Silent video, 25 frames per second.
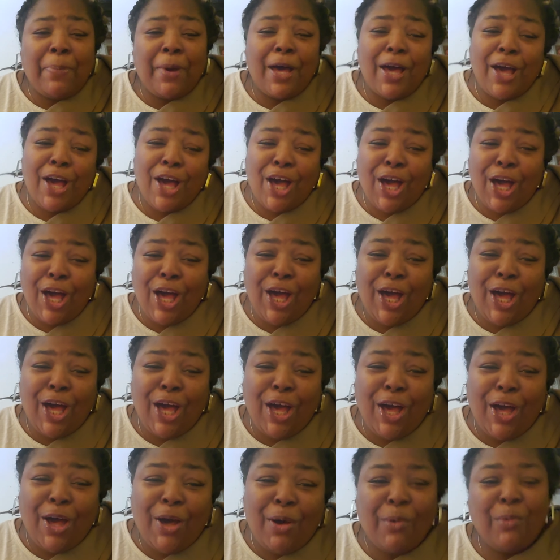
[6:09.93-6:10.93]

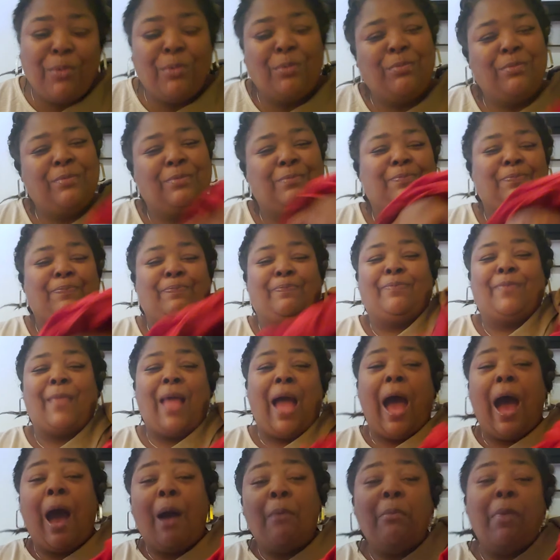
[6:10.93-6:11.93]
Boo.
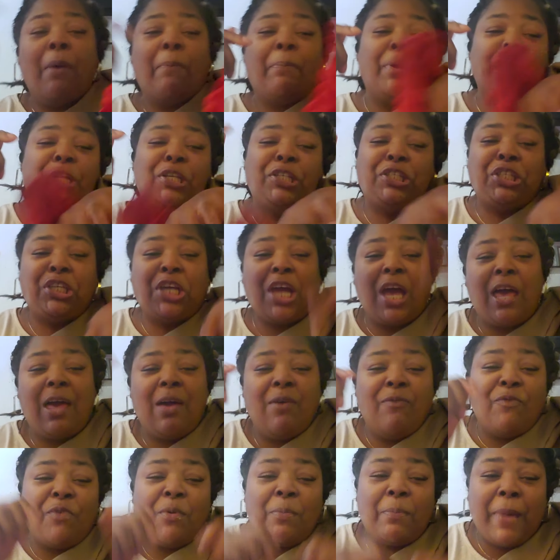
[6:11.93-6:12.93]
I'm going to put your
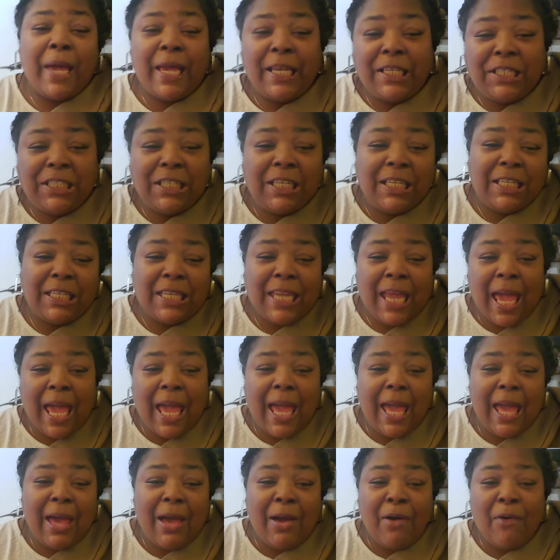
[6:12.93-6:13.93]
information
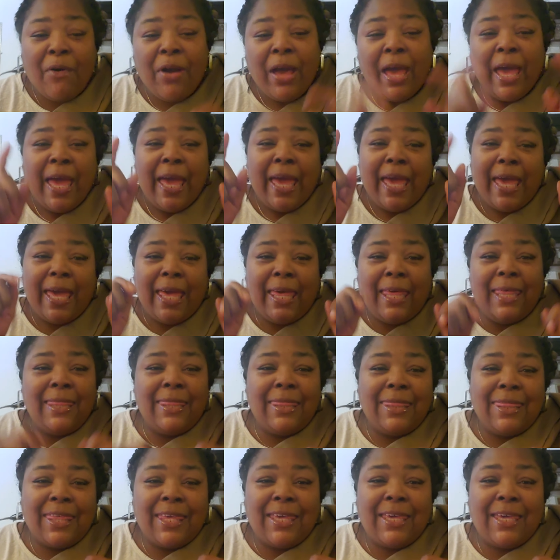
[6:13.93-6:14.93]
down
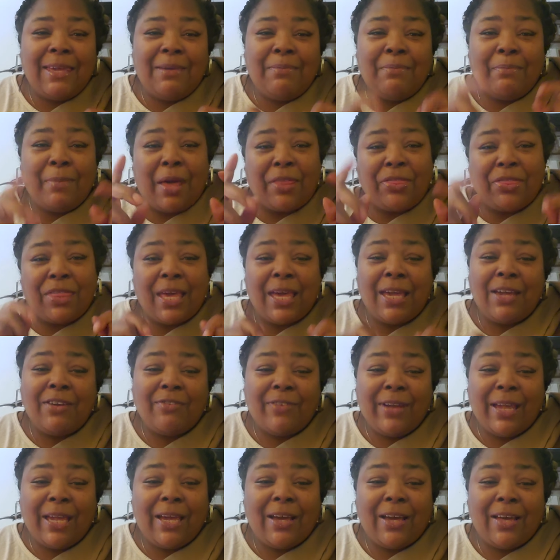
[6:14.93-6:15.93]
in the, my
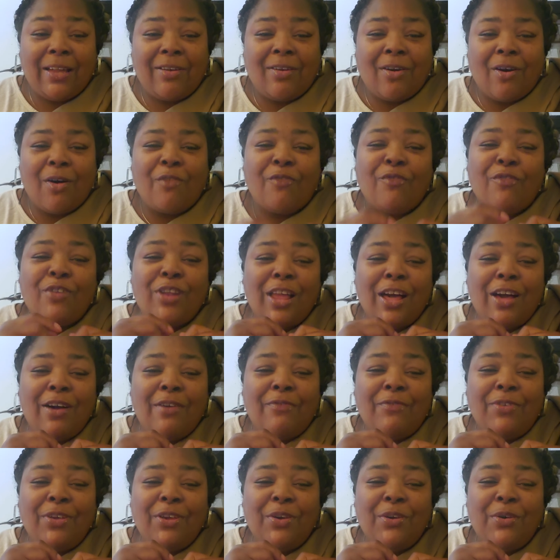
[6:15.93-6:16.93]
thinkery cut off.
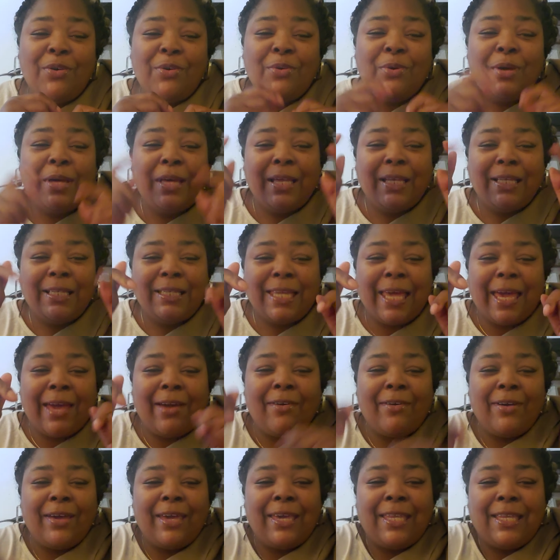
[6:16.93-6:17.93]
Love you,
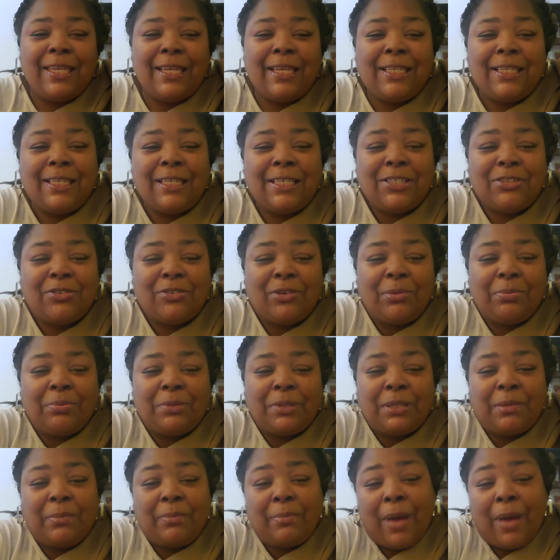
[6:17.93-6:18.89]
down in the description